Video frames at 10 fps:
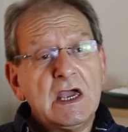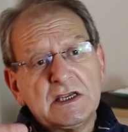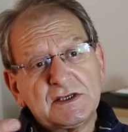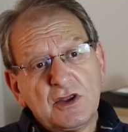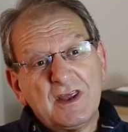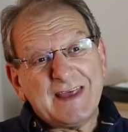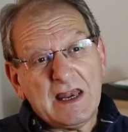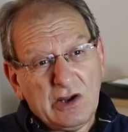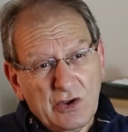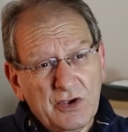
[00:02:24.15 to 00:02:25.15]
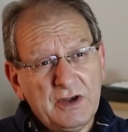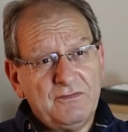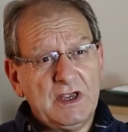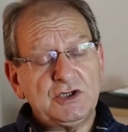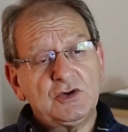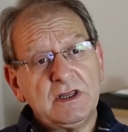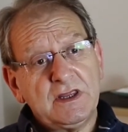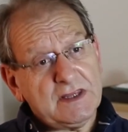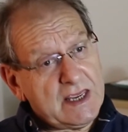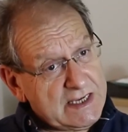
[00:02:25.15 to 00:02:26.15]
so that they learn eventually
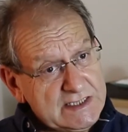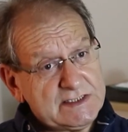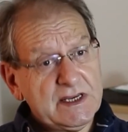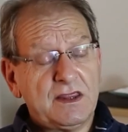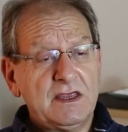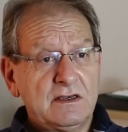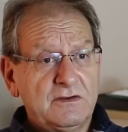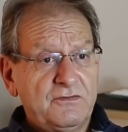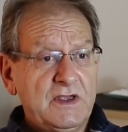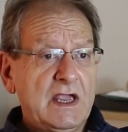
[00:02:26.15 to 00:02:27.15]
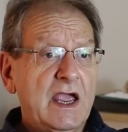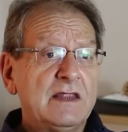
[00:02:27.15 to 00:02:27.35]
that there is nothing to fear